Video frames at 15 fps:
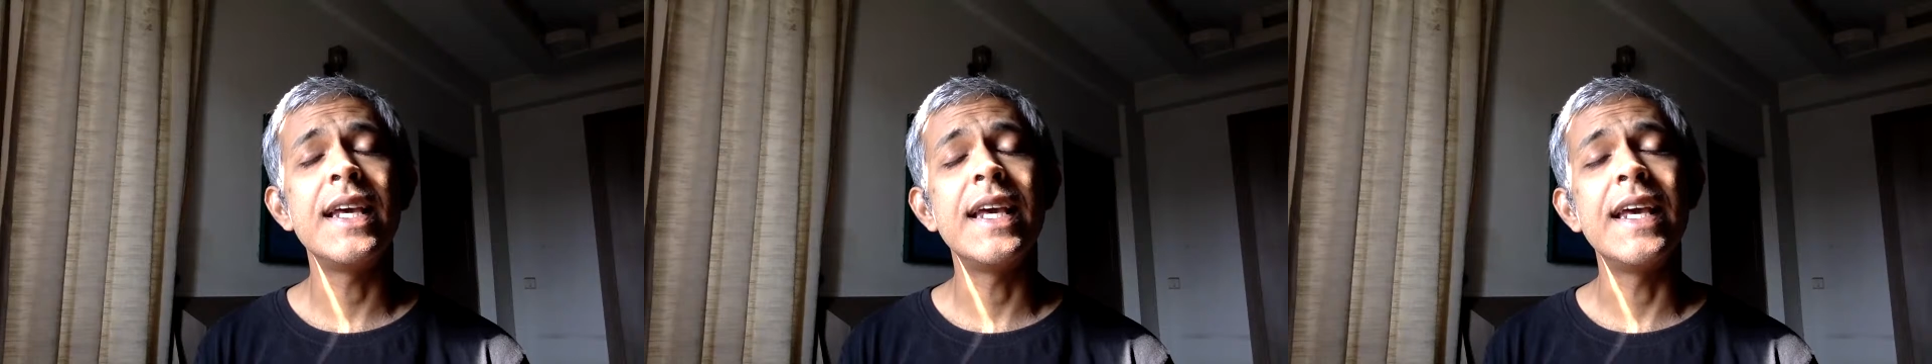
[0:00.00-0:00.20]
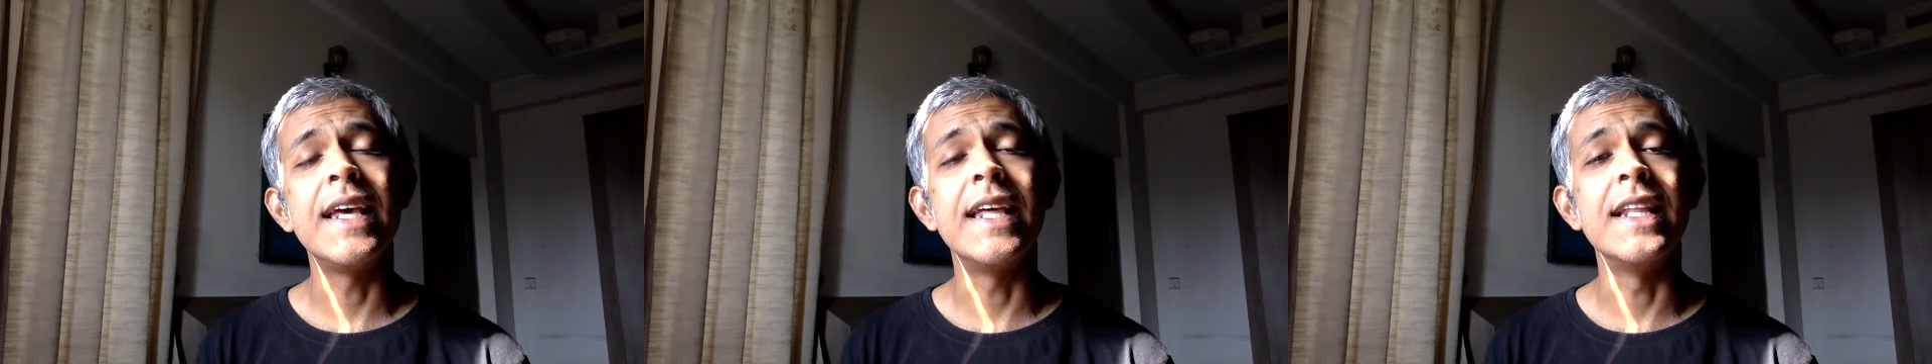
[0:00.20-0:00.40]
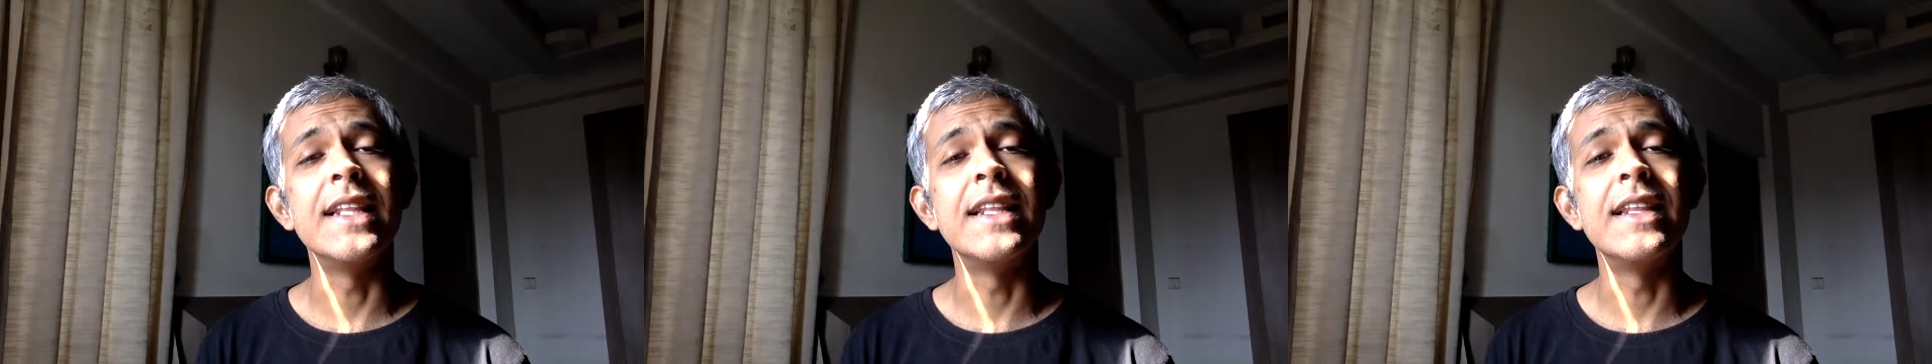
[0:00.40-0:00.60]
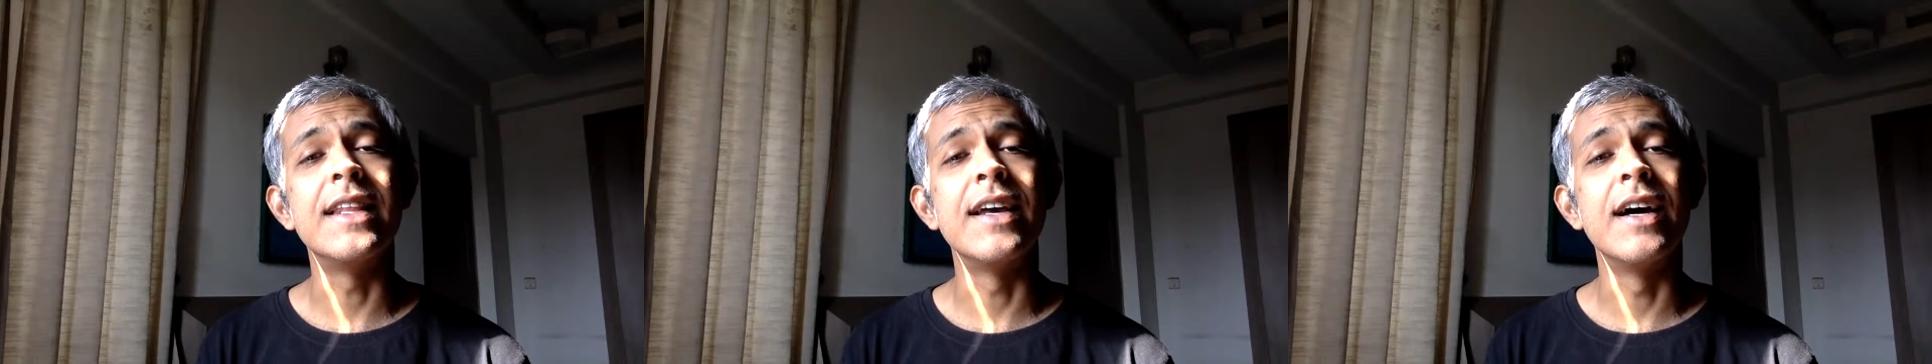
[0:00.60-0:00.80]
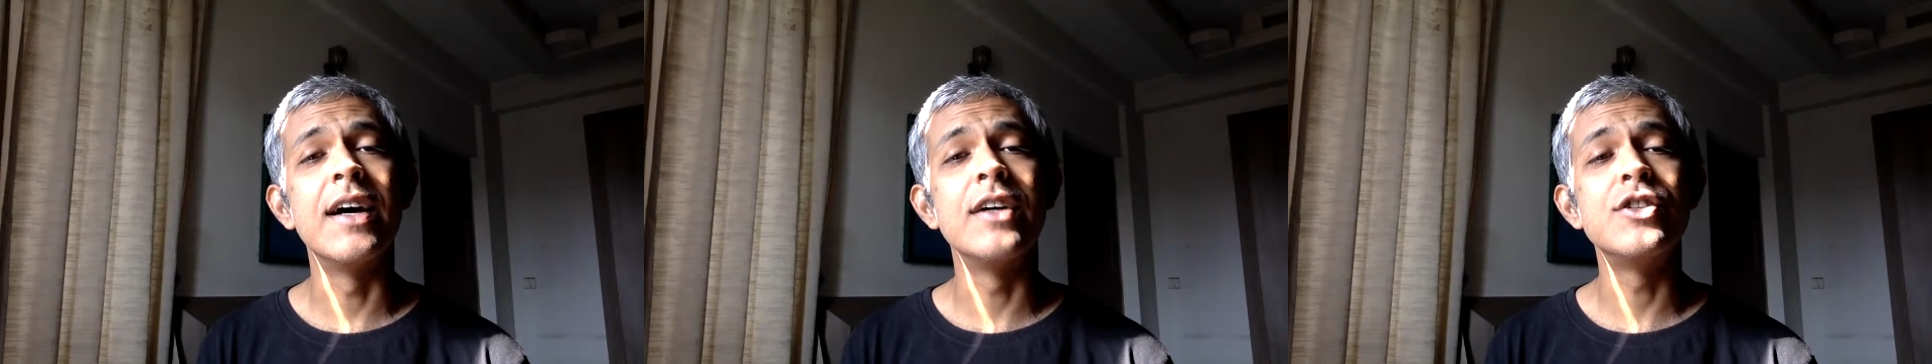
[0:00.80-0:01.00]
in
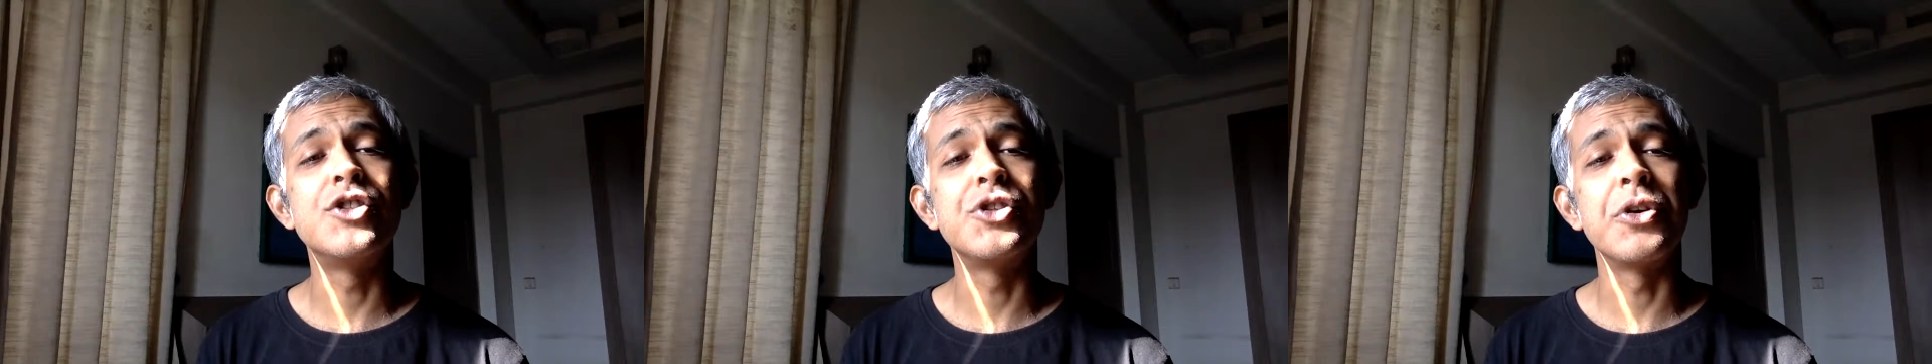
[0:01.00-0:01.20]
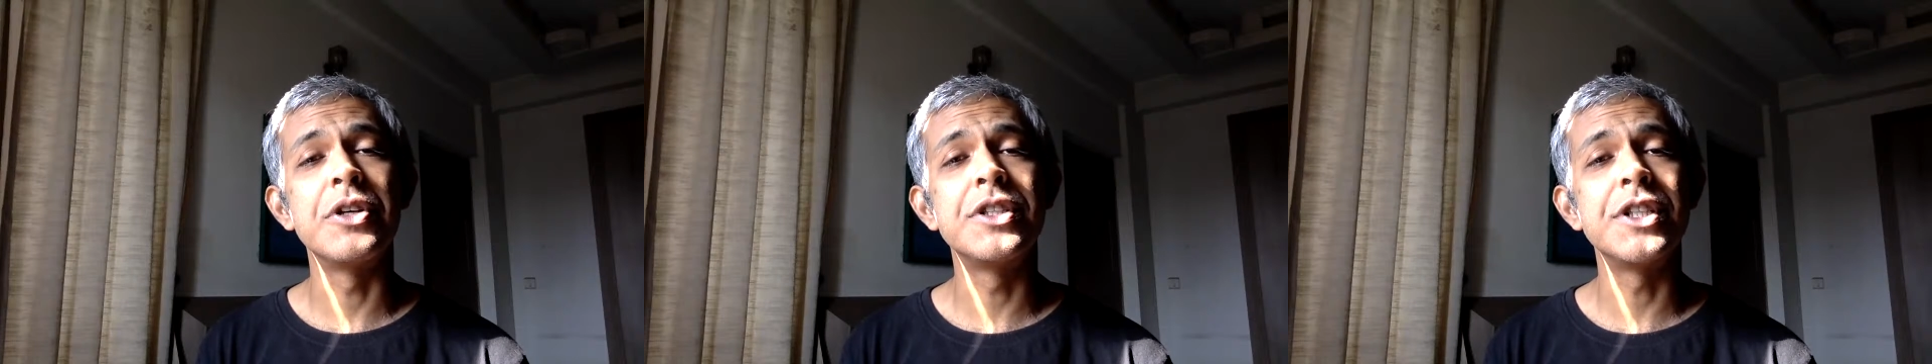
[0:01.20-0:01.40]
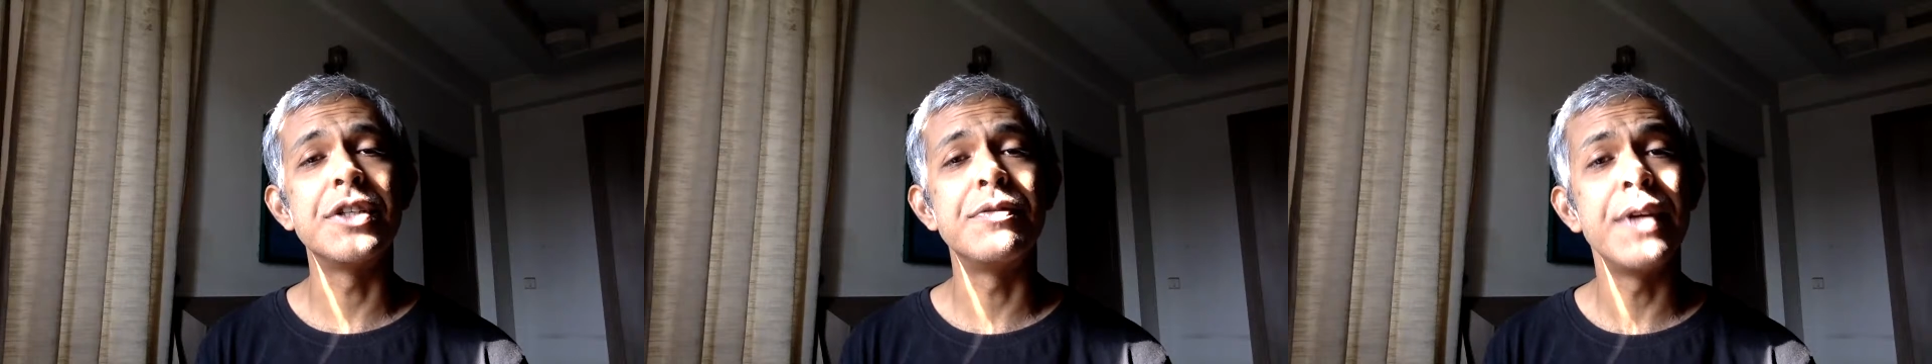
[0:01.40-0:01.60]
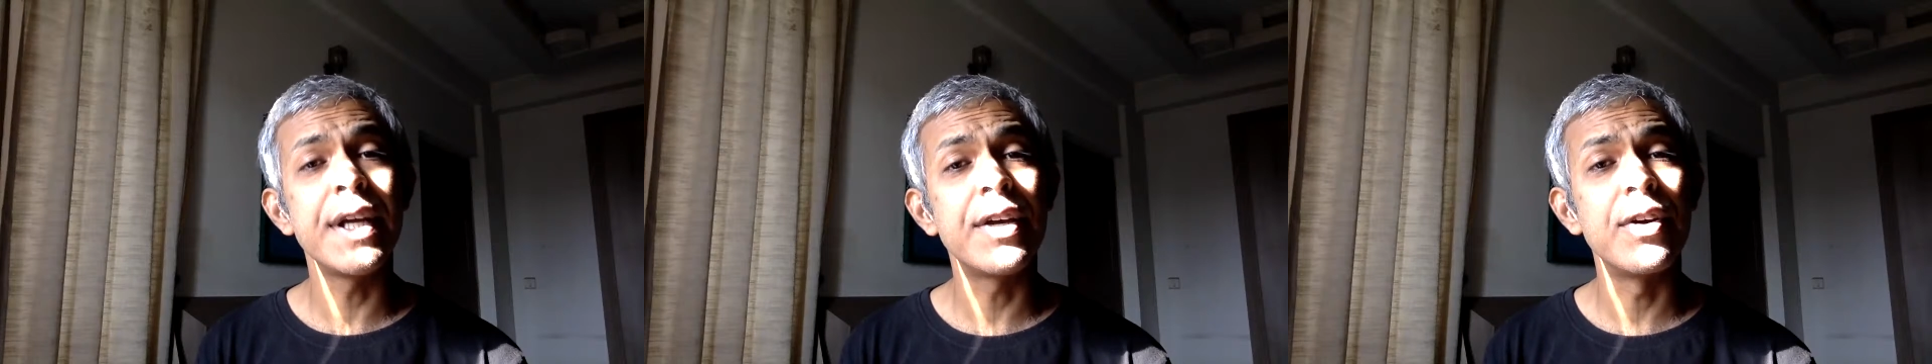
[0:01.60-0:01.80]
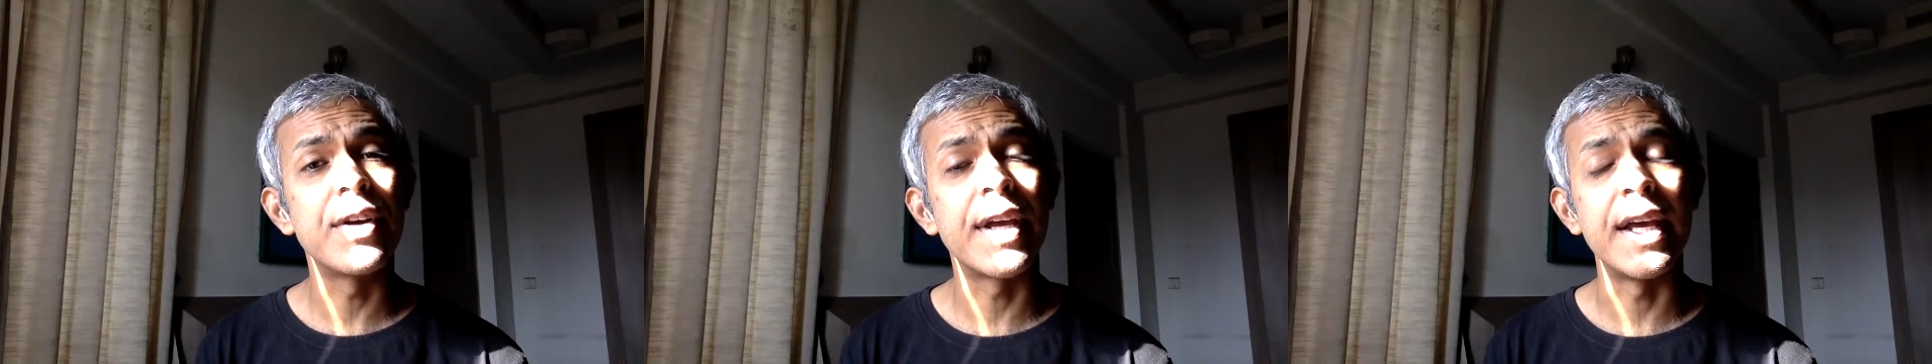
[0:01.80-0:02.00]
the Georgia
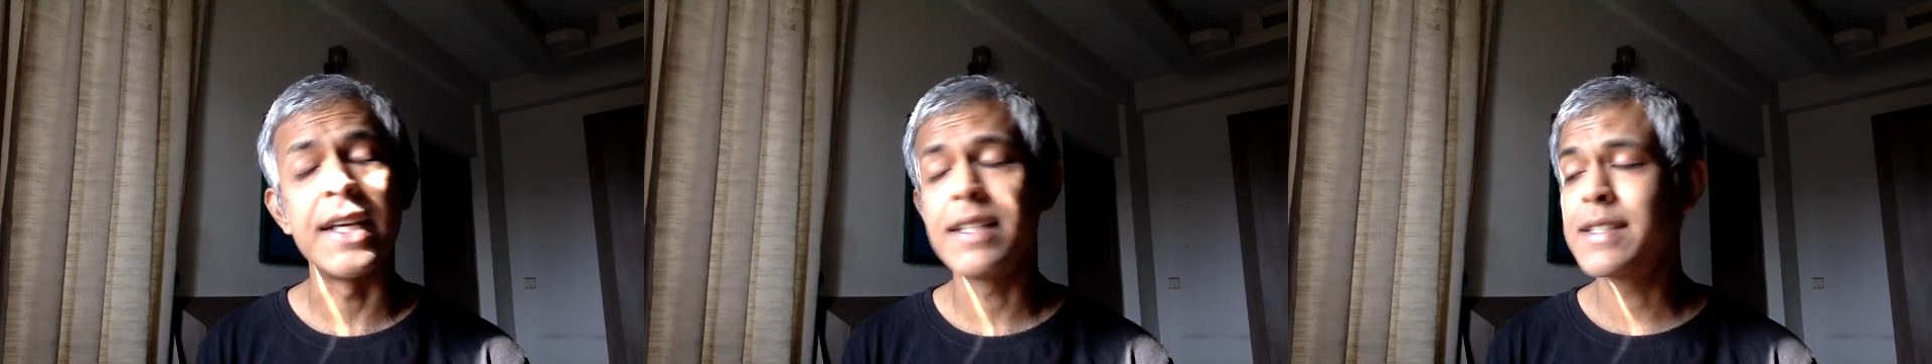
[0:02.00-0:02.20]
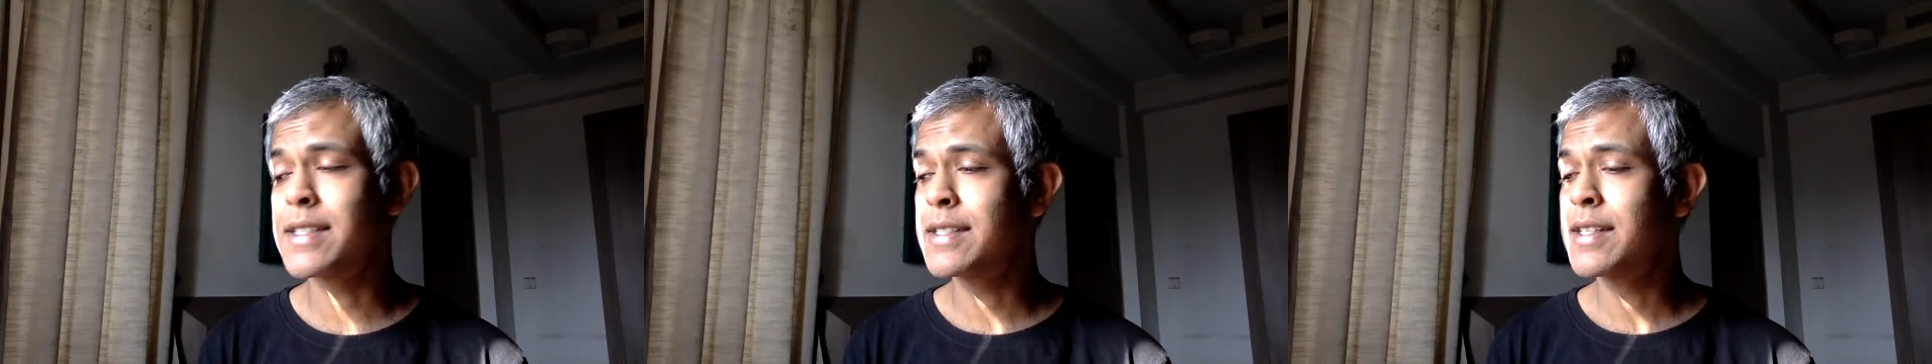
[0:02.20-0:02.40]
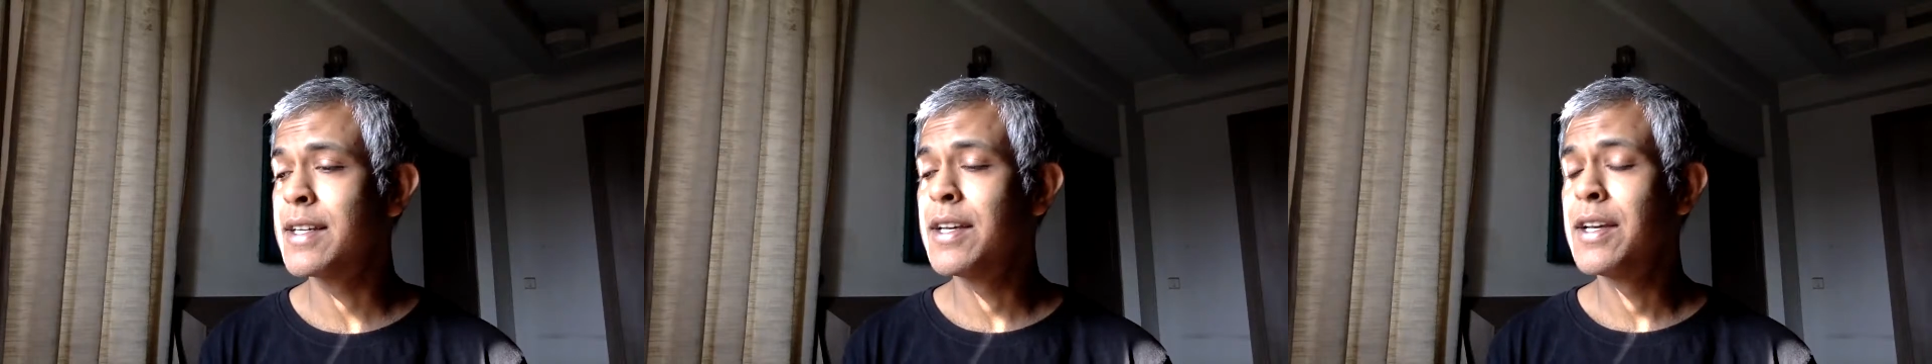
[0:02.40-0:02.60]
RICO case.